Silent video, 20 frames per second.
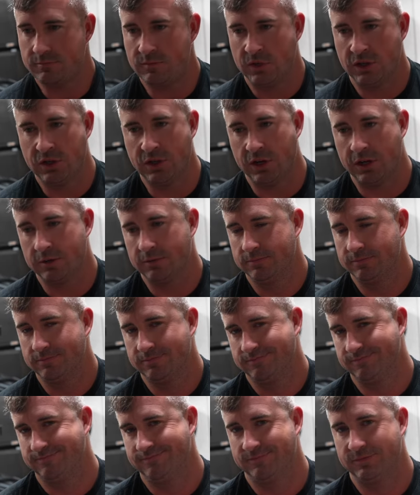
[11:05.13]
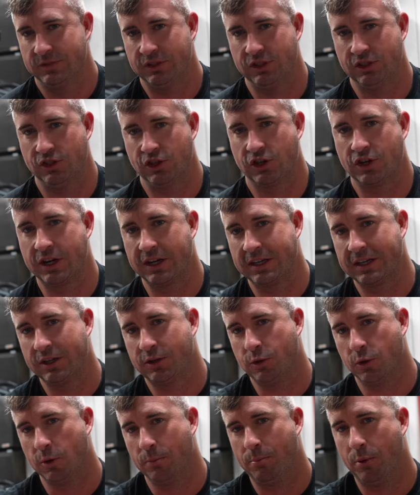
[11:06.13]
you know, you're gonna get
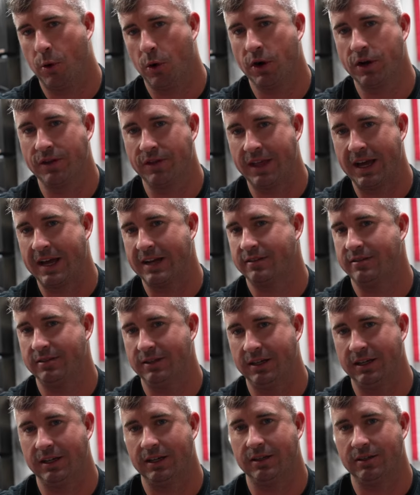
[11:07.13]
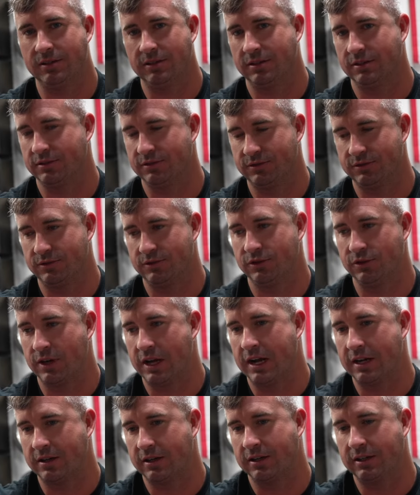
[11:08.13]
to a point and that's it. You're
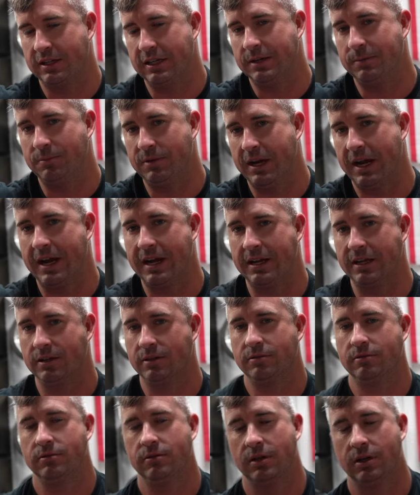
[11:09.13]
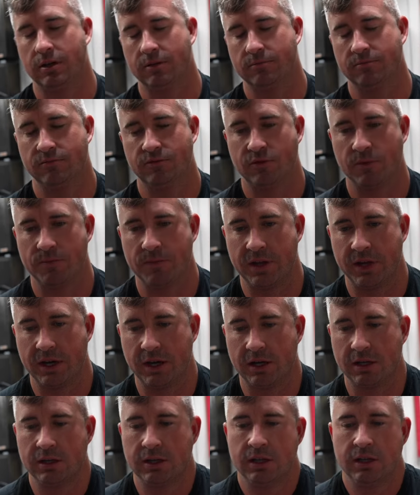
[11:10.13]
not gonna keep gaining from
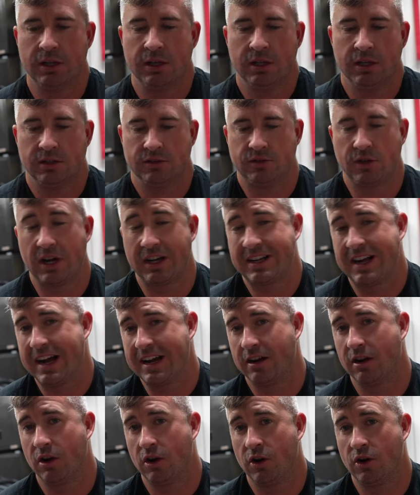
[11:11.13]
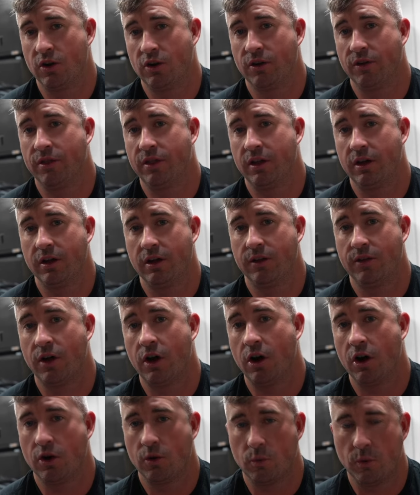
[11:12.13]
there. So I kind of learned the
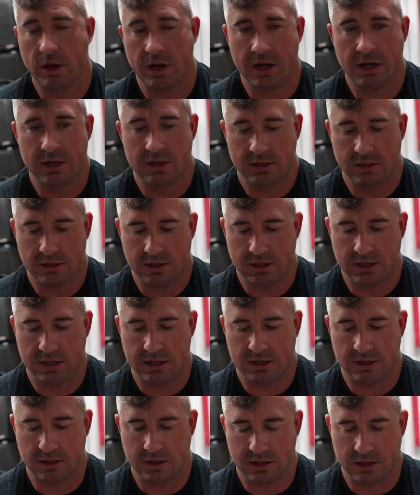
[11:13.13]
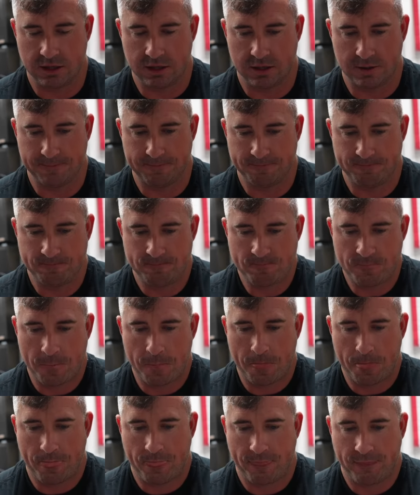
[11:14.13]
hard way, and
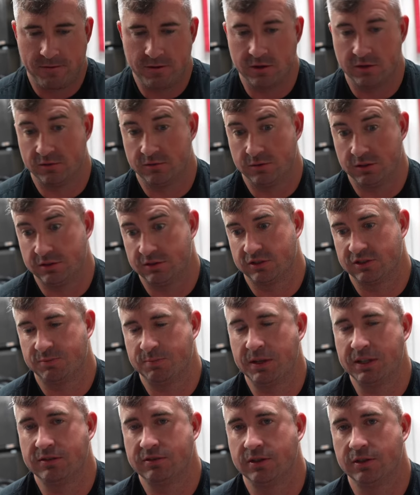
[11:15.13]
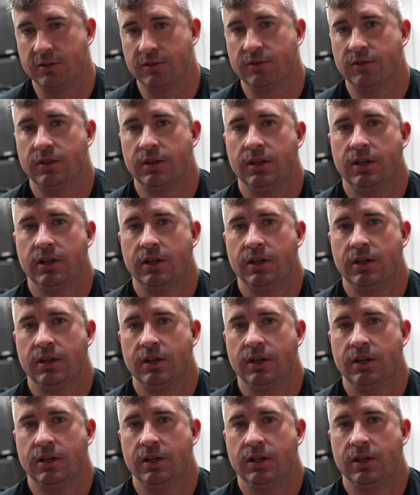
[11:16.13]
you know, it's expensive.